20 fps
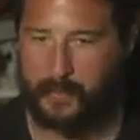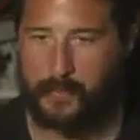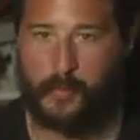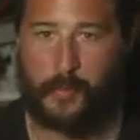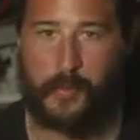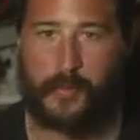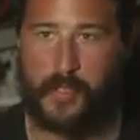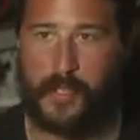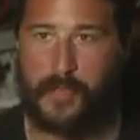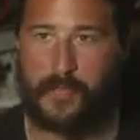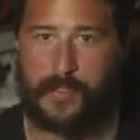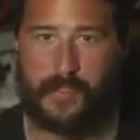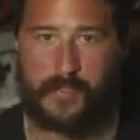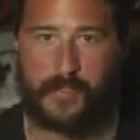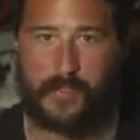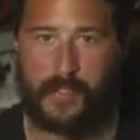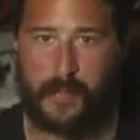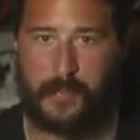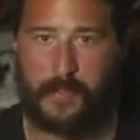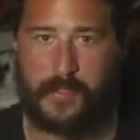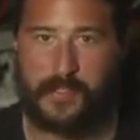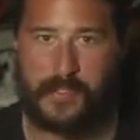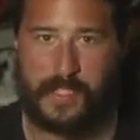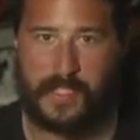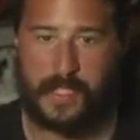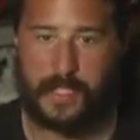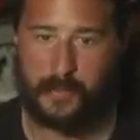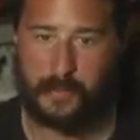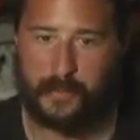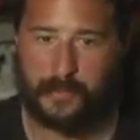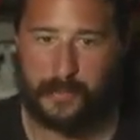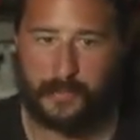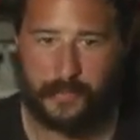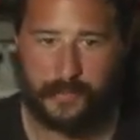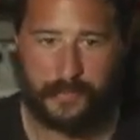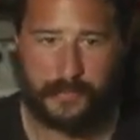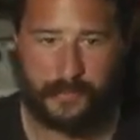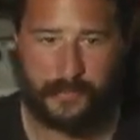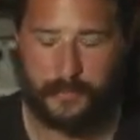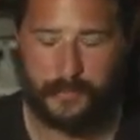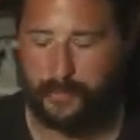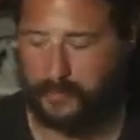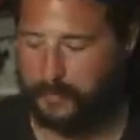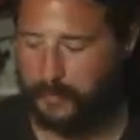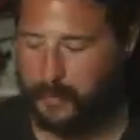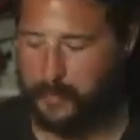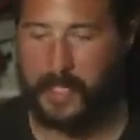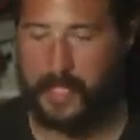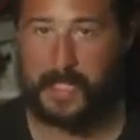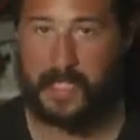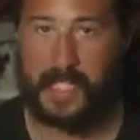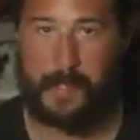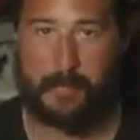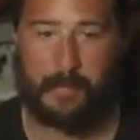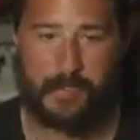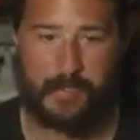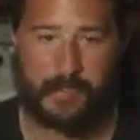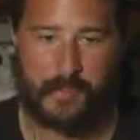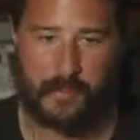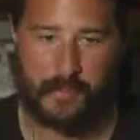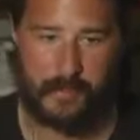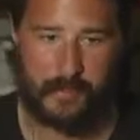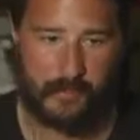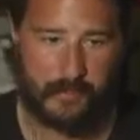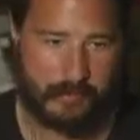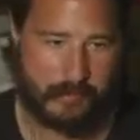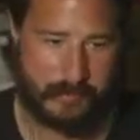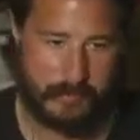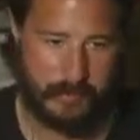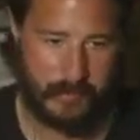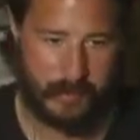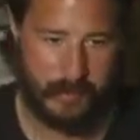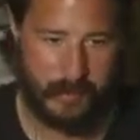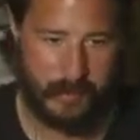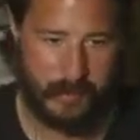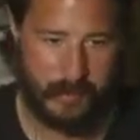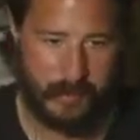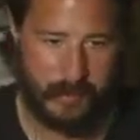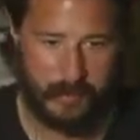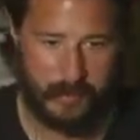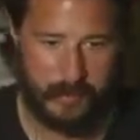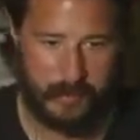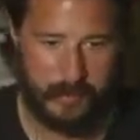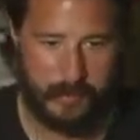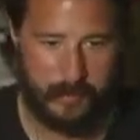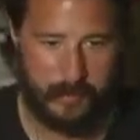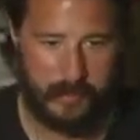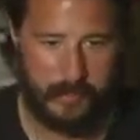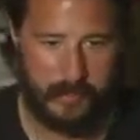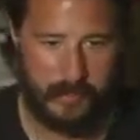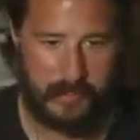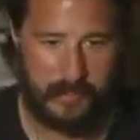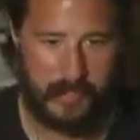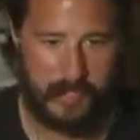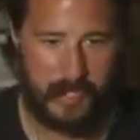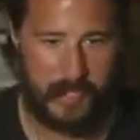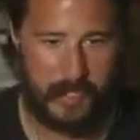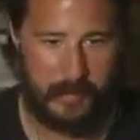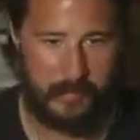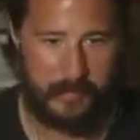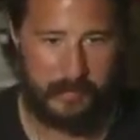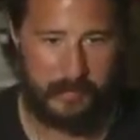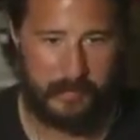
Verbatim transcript: throws a lot of interceptions now? I'm like that person. But this time,